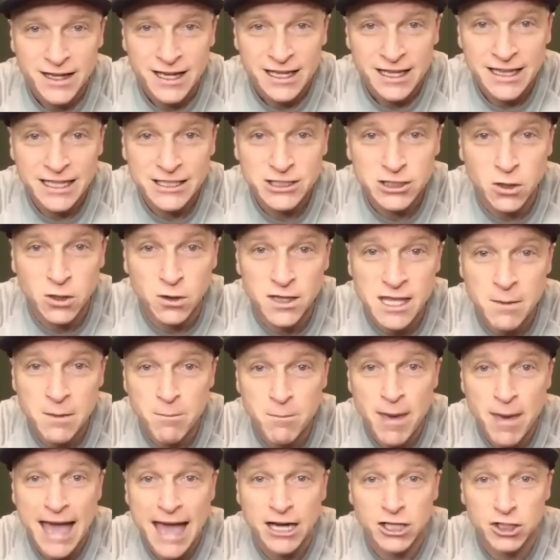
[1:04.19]
let's go to the
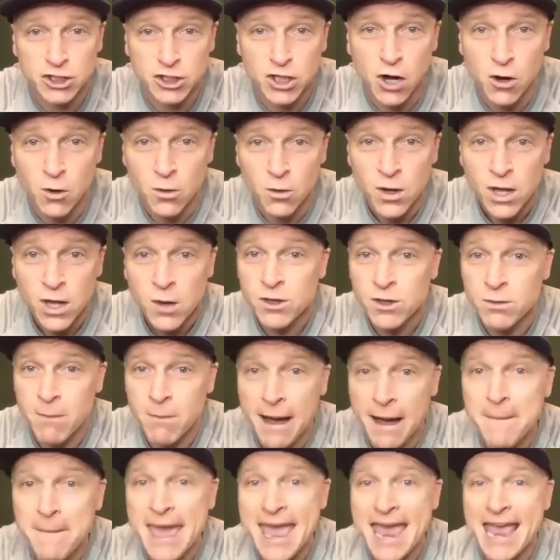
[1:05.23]
Impact Show with
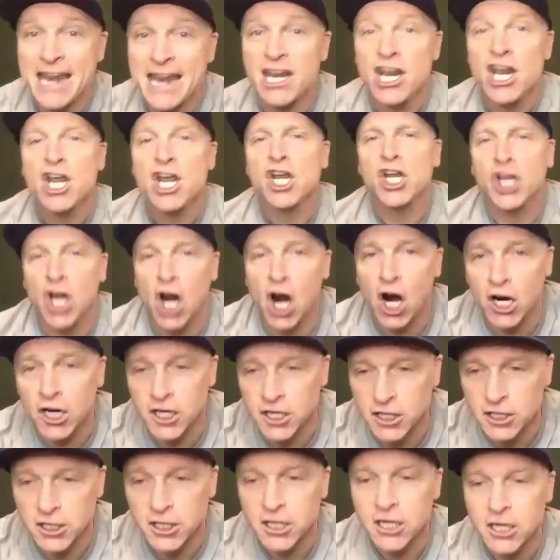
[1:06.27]
my man,
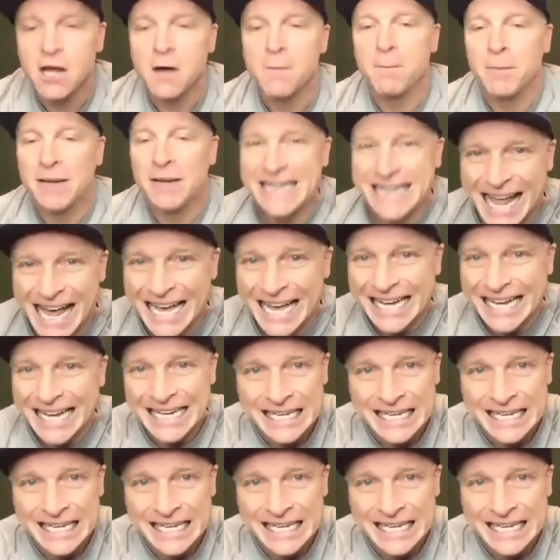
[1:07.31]
Carter Pline.